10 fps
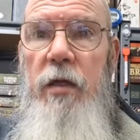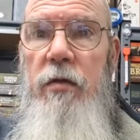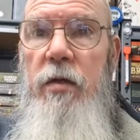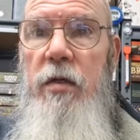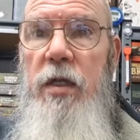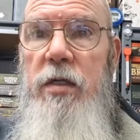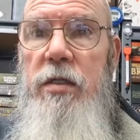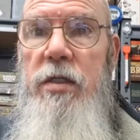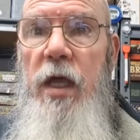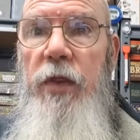you need to
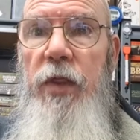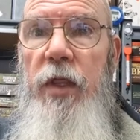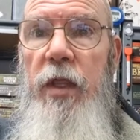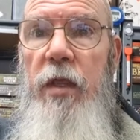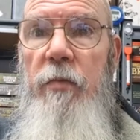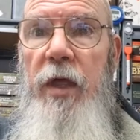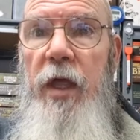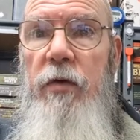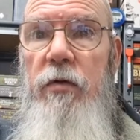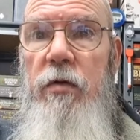start thinking
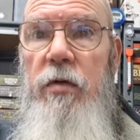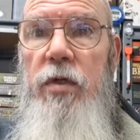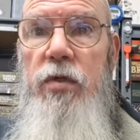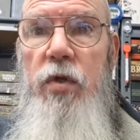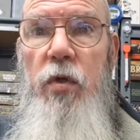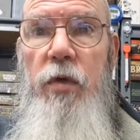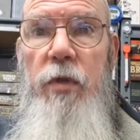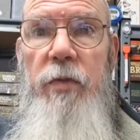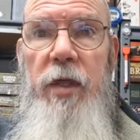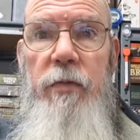about just who are the
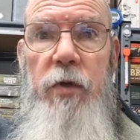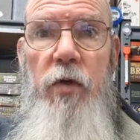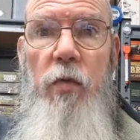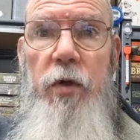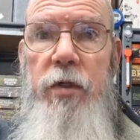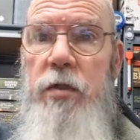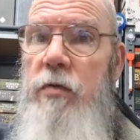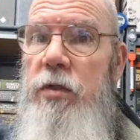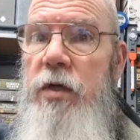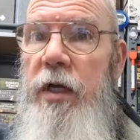people you're wanting to
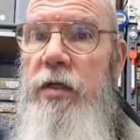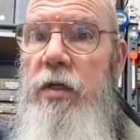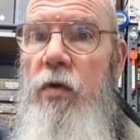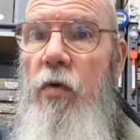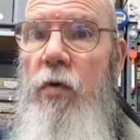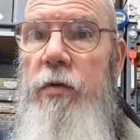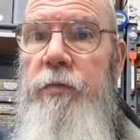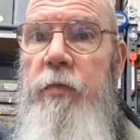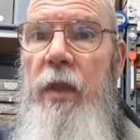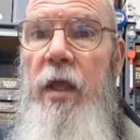attract to your
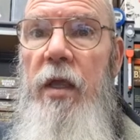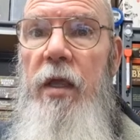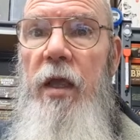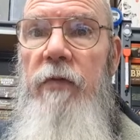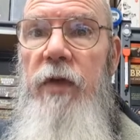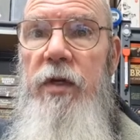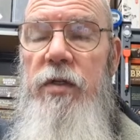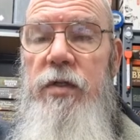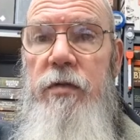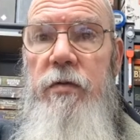
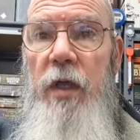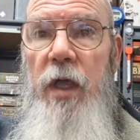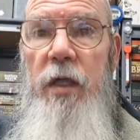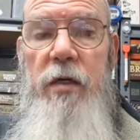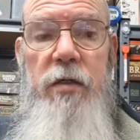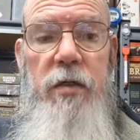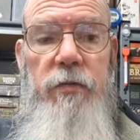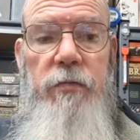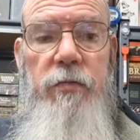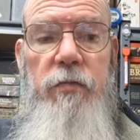events and
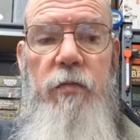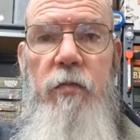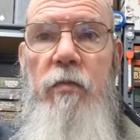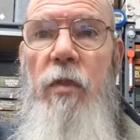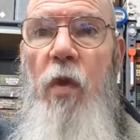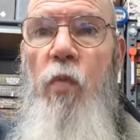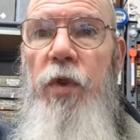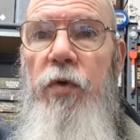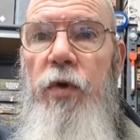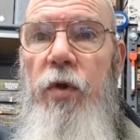
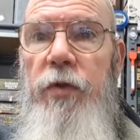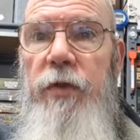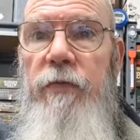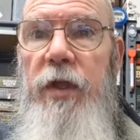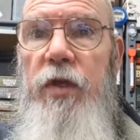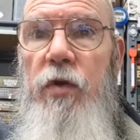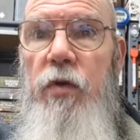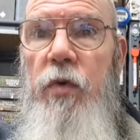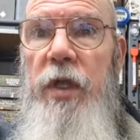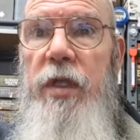whether or not the
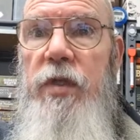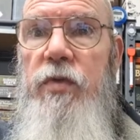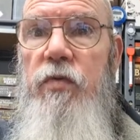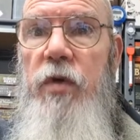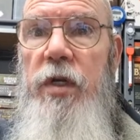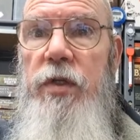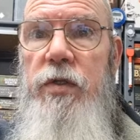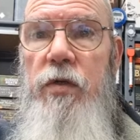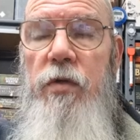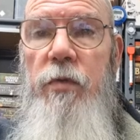venue is really
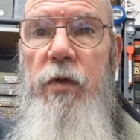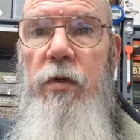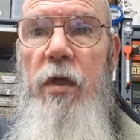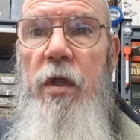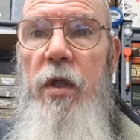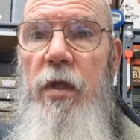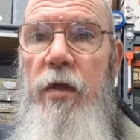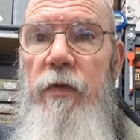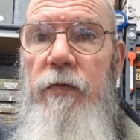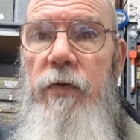suitable
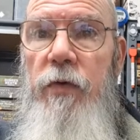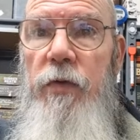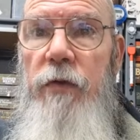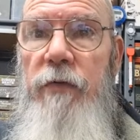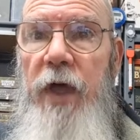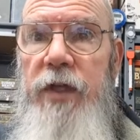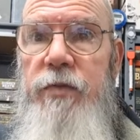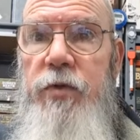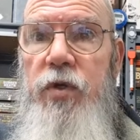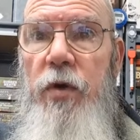for the vast
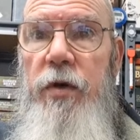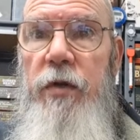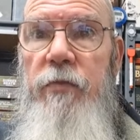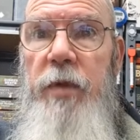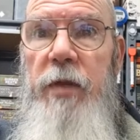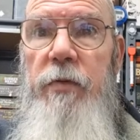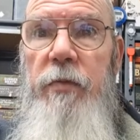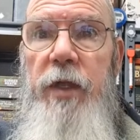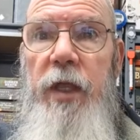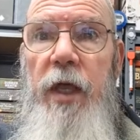majority of people
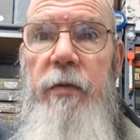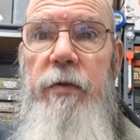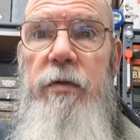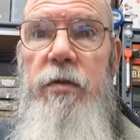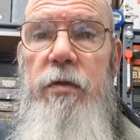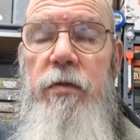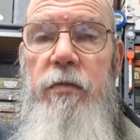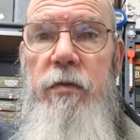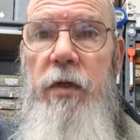being able to